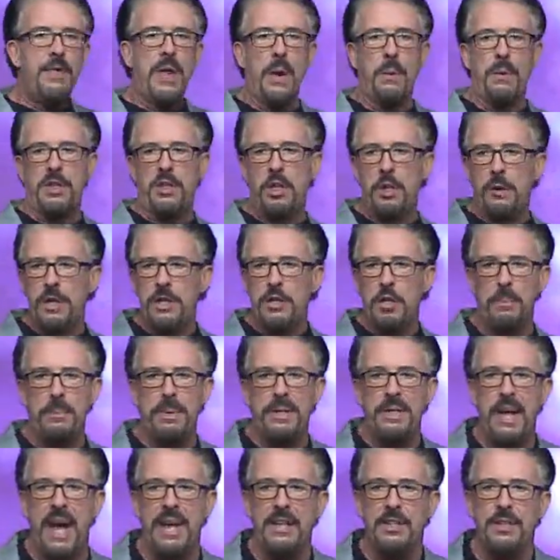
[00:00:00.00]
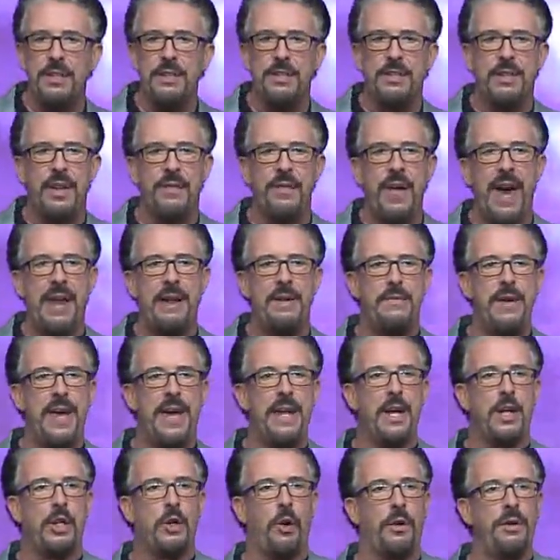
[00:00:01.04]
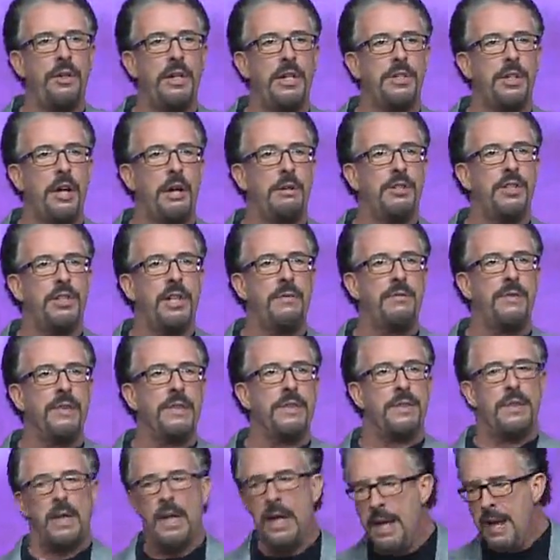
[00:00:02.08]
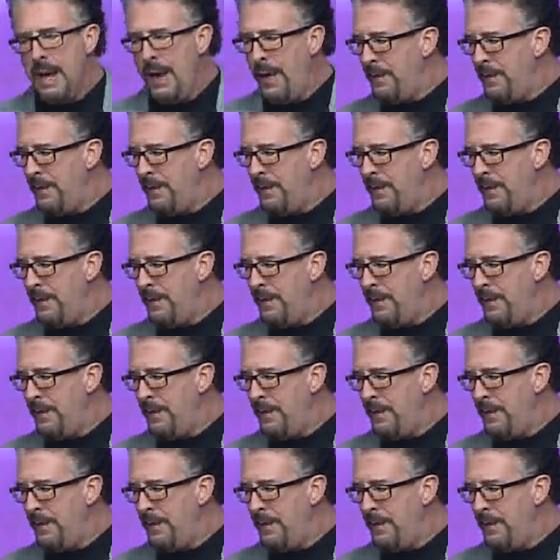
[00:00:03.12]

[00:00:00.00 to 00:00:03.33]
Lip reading: There were two interpretations to that event, according to Josephus.